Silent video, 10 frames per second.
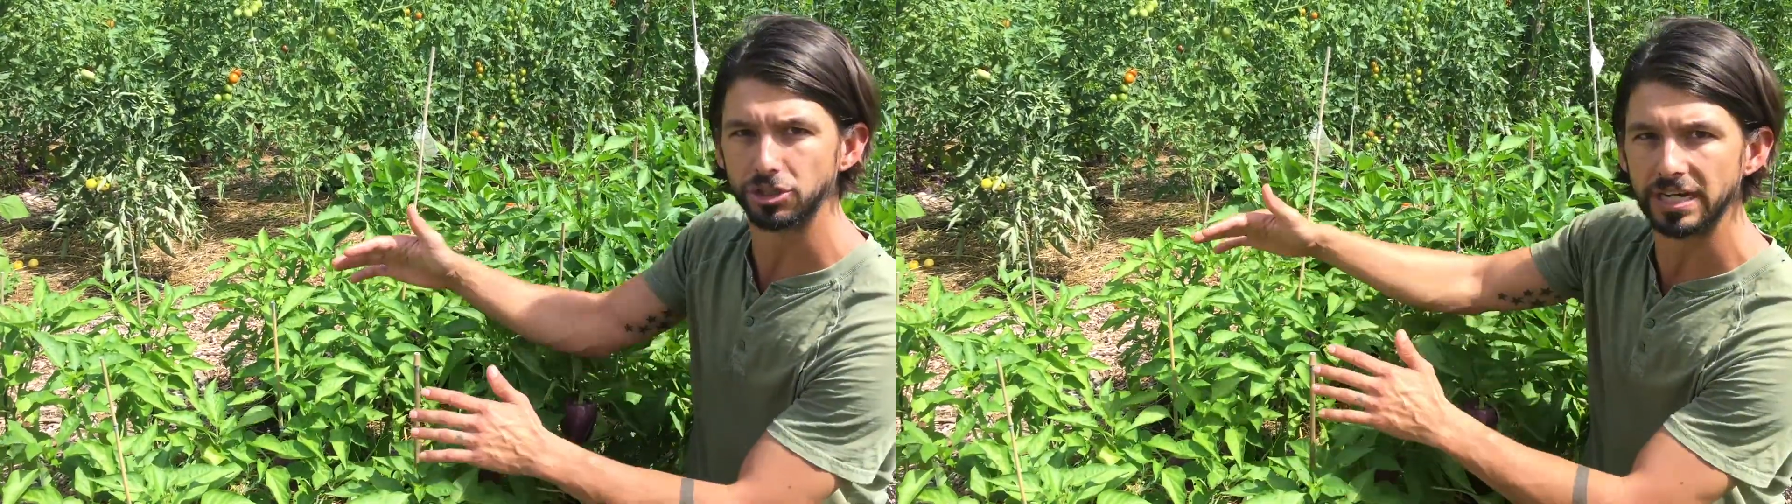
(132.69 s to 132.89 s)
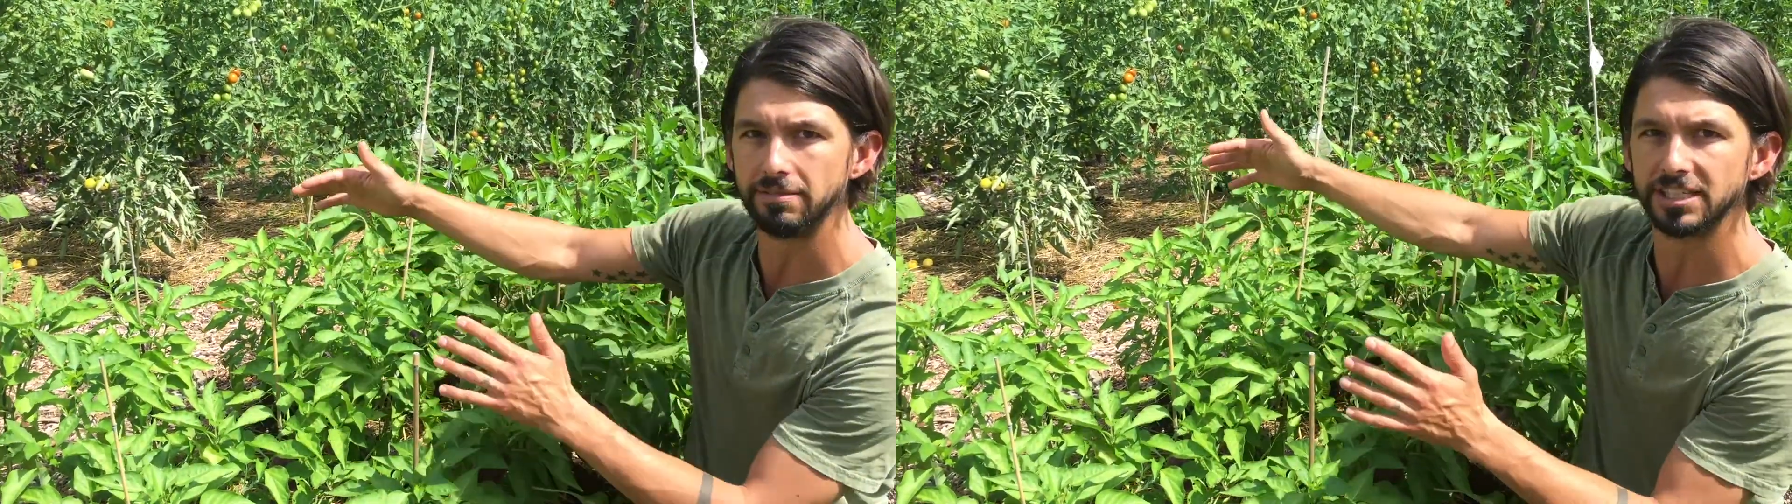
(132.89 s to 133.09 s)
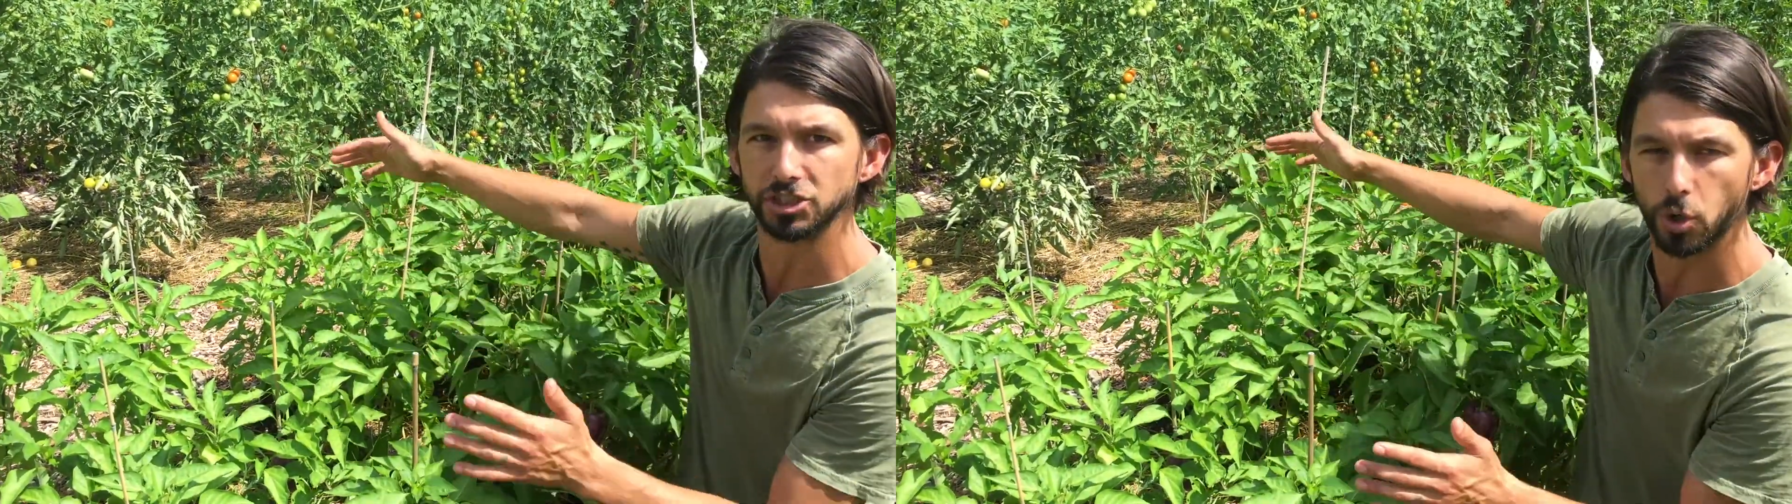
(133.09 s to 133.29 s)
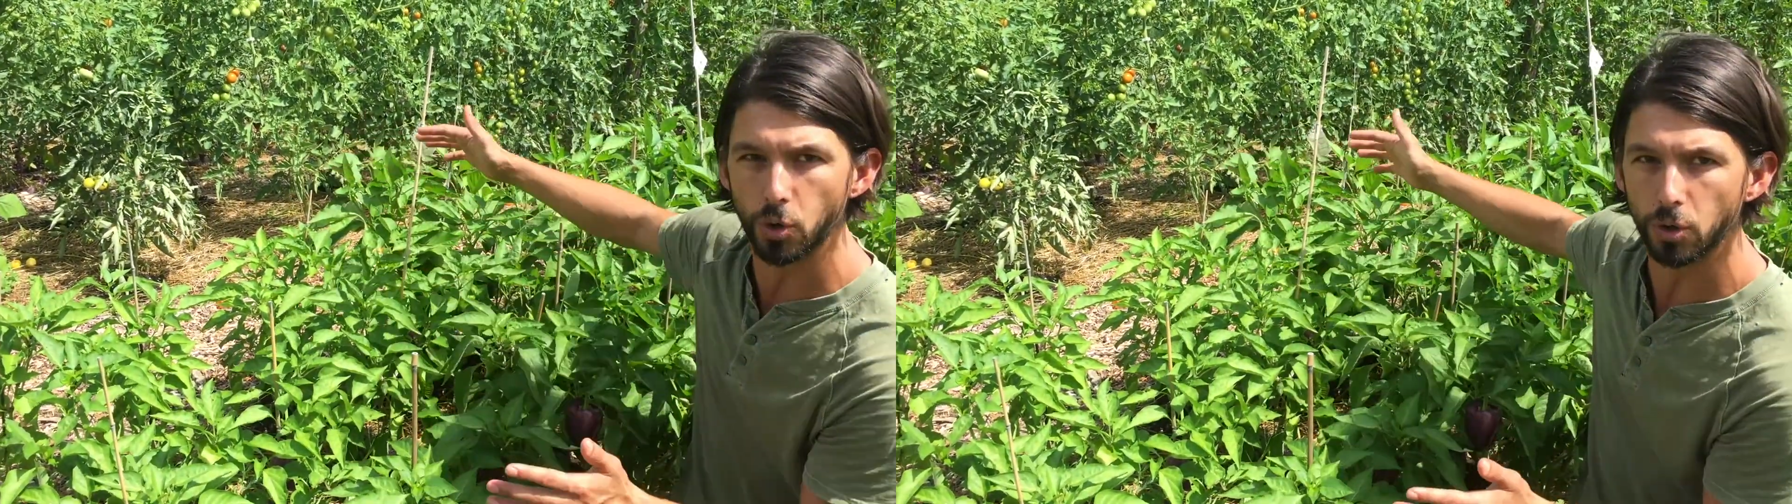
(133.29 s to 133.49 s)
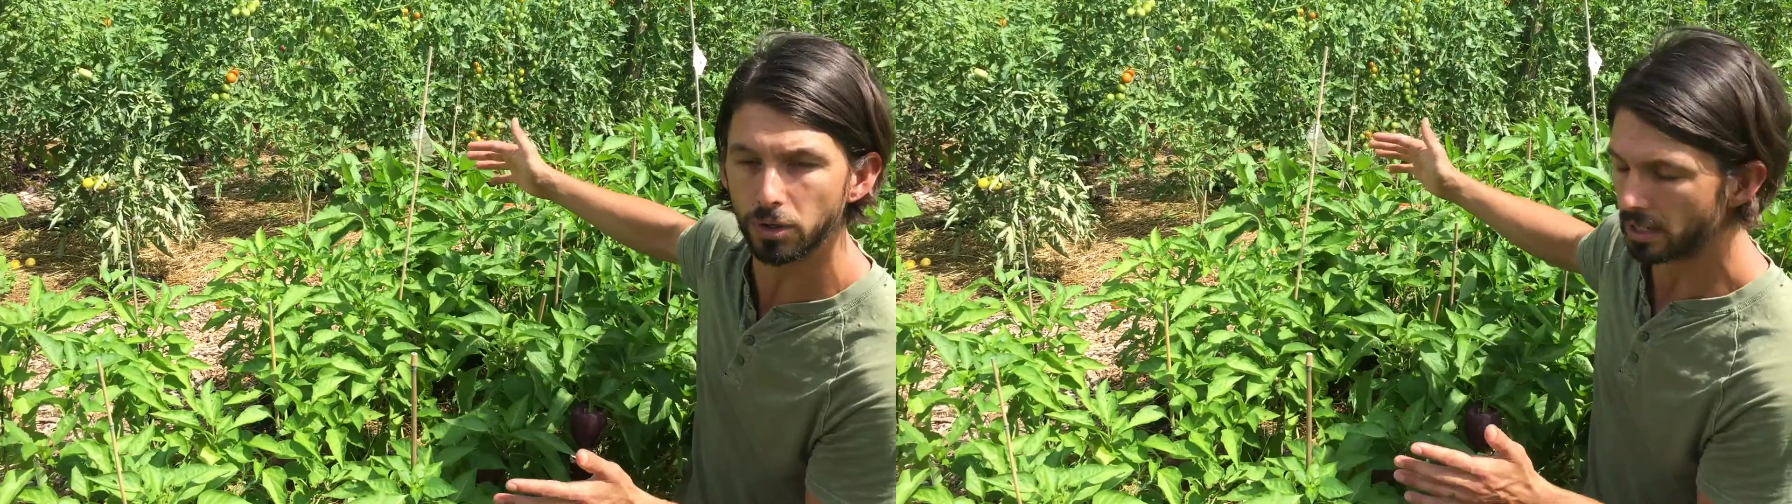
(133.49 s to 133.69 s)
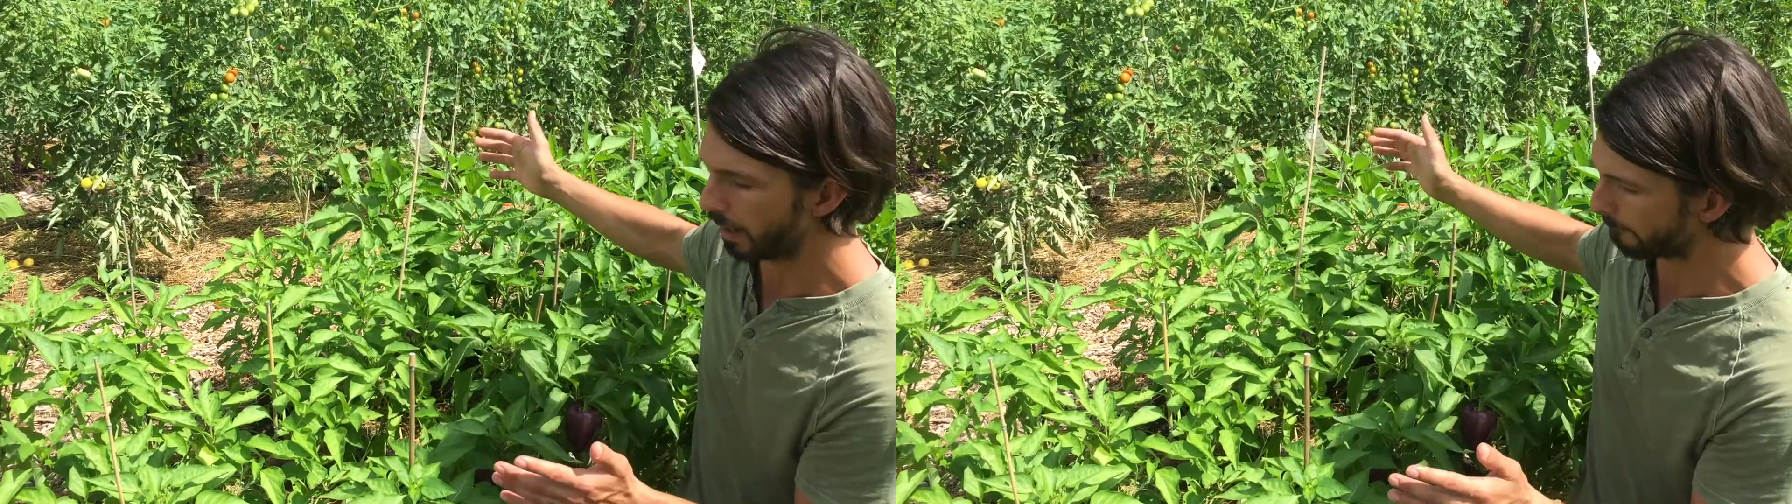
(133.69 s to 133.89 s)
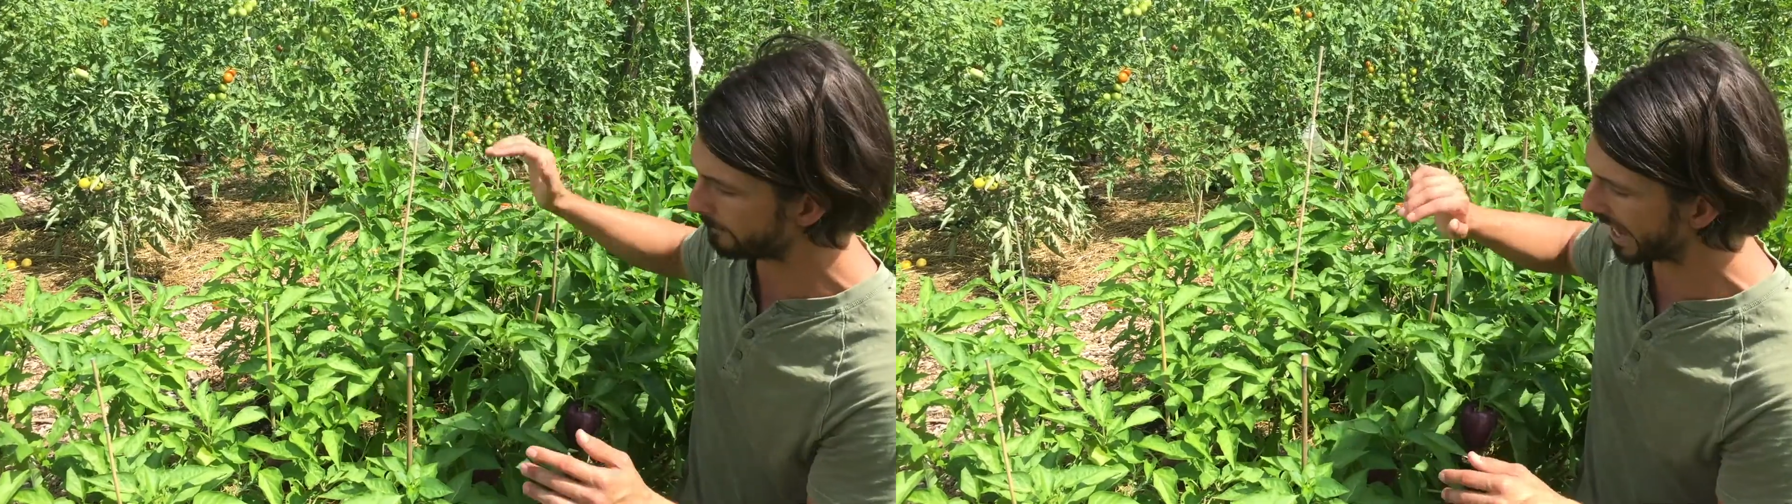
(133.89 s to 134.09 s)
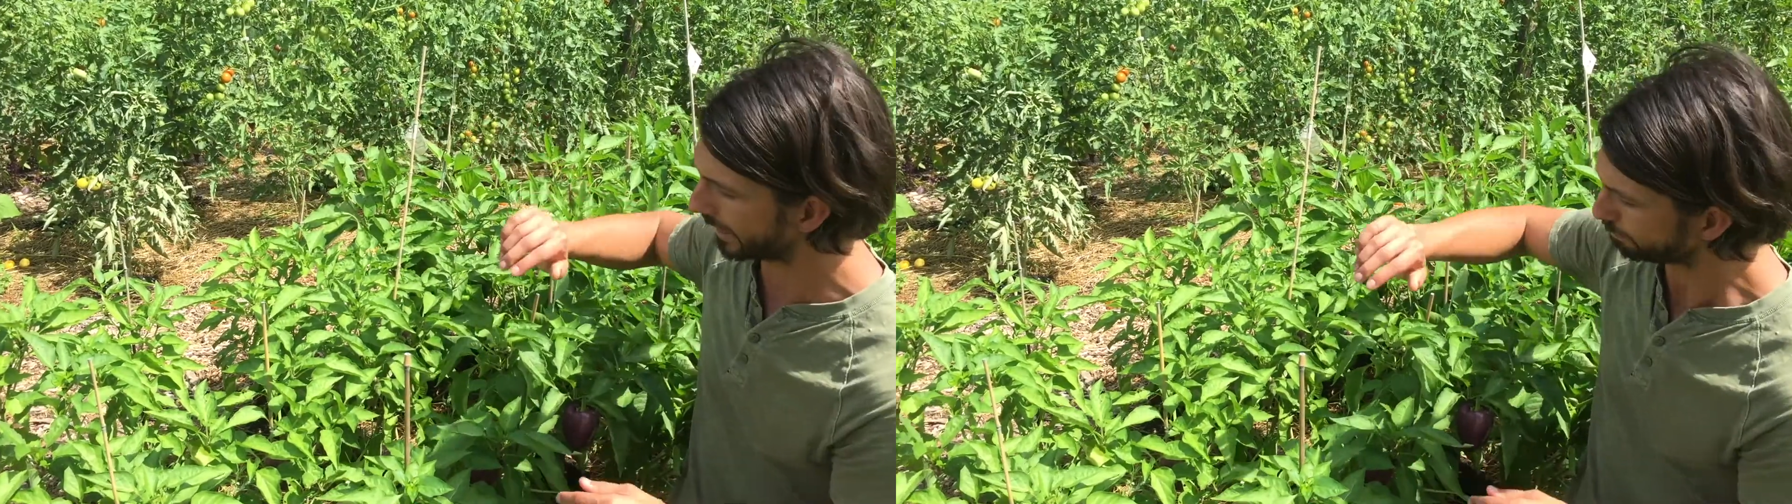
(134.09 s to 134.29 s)
in this whole
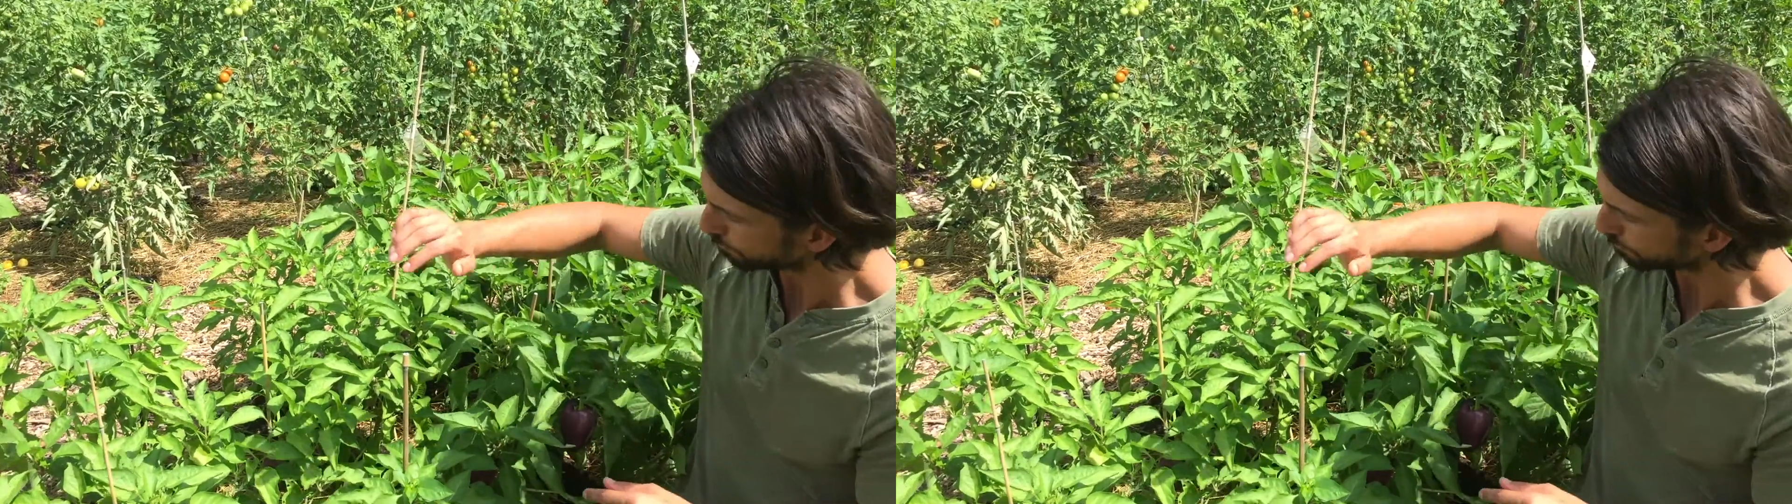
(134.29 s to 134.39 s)
bed.